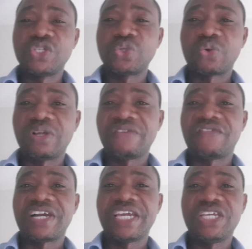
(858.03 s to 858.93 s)

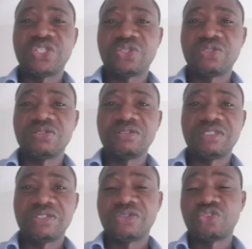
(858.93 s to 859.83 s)
4,000
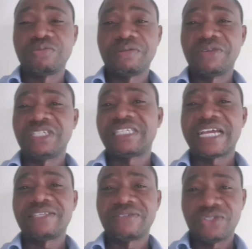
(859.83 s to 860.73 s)
hours within
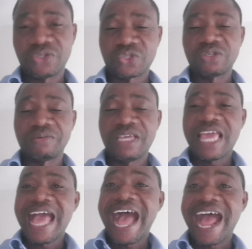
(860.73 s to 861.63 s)
the last 12
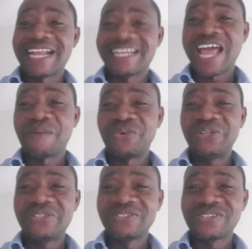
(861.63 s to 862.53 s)
months. That's
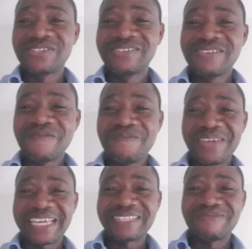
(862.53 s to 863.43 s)
all you need
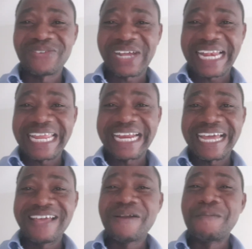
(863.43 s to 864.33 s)
for you
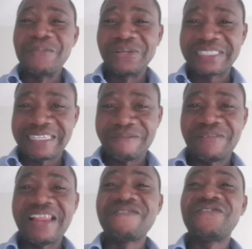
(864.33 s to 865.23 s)
to qualify
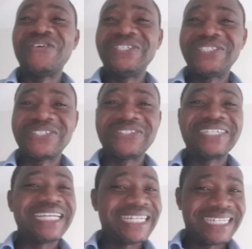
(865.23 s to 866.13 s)
into, to
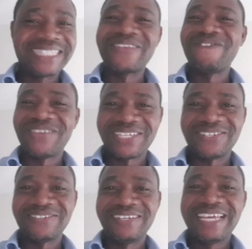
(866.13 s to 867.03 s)
be monetized on
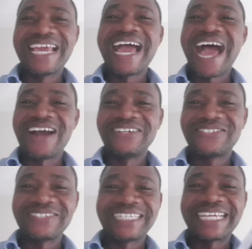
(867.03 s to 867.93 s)
YouTube.
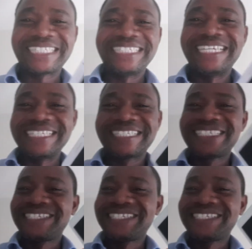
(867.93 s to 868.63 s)
And I'm going to